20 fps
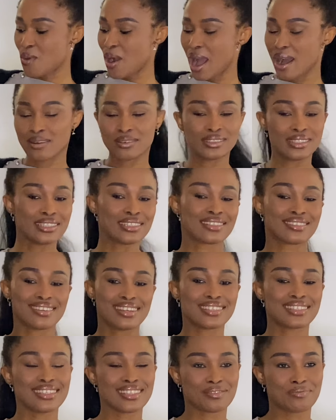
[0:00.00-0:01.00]
wow, this
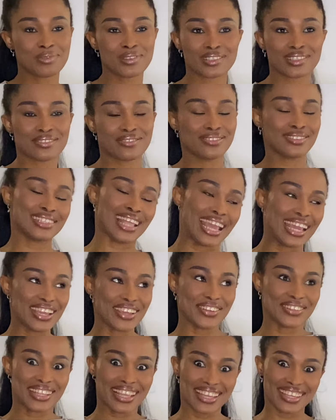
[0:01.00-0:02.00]
dress is beautiful. Thank
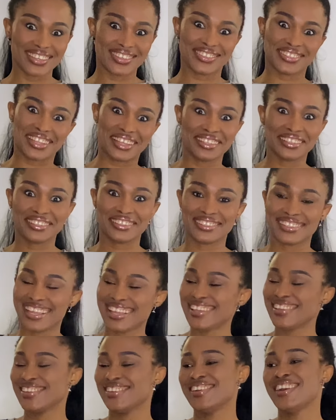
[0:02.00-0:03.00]
you, thank you, thank you,
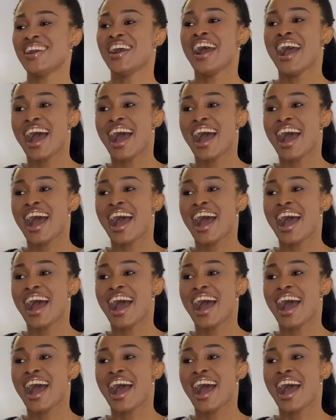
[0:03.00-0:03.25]
thank you.